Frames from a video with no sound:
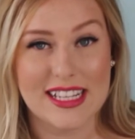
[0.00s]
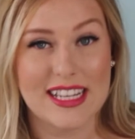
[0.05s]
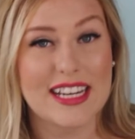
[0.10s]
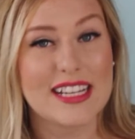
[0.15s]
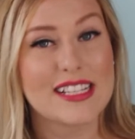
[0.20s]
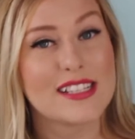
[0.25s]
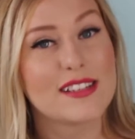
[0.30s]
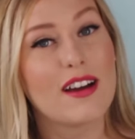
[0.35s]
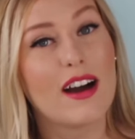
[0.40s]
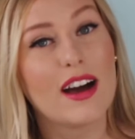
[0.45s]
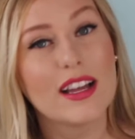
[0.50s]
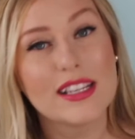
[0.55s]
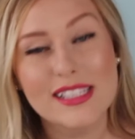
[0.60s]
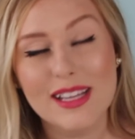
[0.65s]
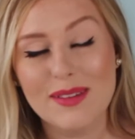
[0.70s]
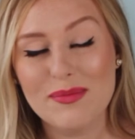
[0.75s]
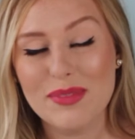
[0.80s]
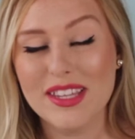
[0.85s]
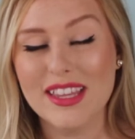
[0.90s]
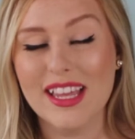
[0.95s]
It is not
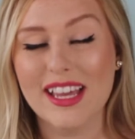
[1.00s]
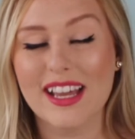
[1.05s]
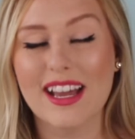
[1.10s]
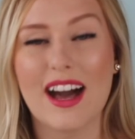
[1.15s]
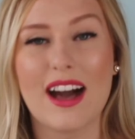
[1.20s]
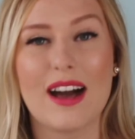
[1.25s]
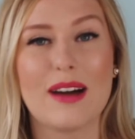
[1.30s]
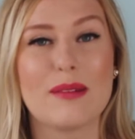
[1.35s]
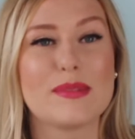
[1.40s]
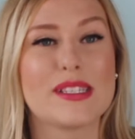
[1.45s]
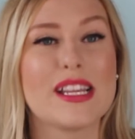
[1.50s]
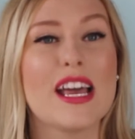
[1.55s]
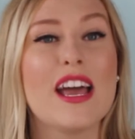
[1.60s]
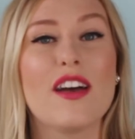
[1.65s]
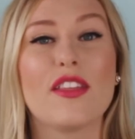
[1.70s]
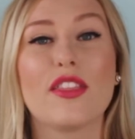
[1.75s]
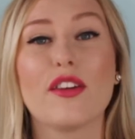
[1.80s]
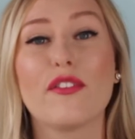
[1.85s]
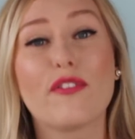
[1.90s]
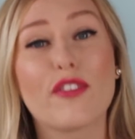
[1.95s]
something that comes
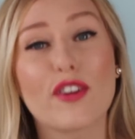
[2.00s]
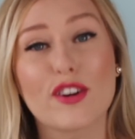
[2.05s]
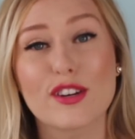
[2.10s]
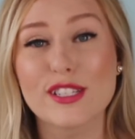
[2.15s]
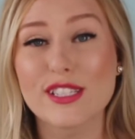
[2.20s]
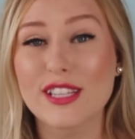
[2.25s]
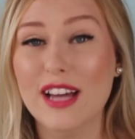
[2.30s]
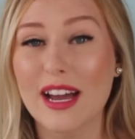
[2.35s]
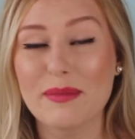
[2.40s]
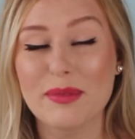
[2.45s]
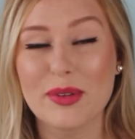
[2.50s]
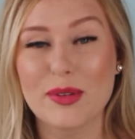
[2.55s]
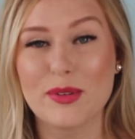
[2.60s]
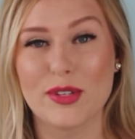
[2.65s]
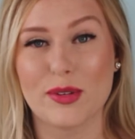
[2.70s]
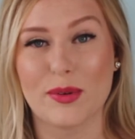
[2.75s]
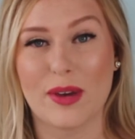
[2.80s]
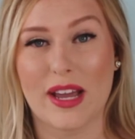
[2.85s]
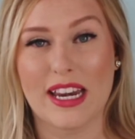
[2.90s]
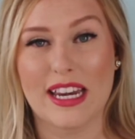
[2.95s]
the first time you
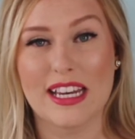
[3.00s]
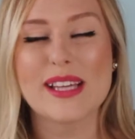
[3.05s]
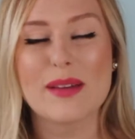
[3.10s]
do it.